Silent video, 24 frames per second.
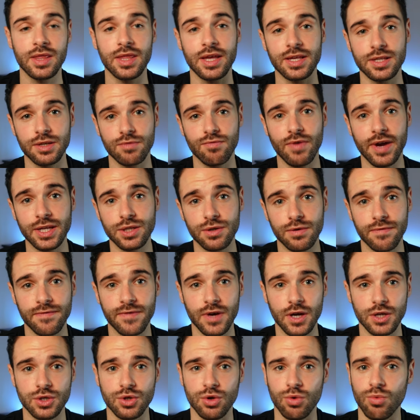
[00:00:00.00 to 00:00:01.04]
There's a range of
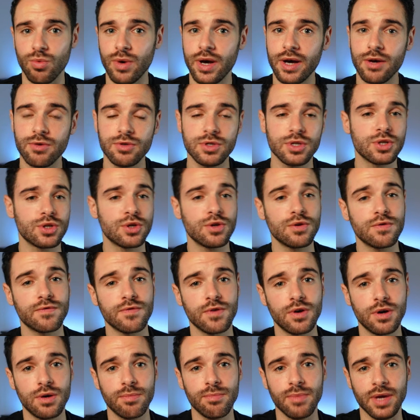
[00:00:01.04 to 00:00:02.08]
virtual worlds to choose
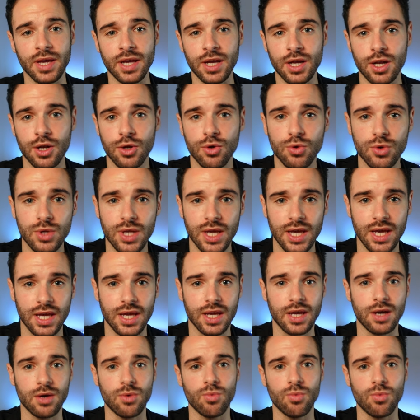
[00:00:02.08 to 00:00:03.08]
from, including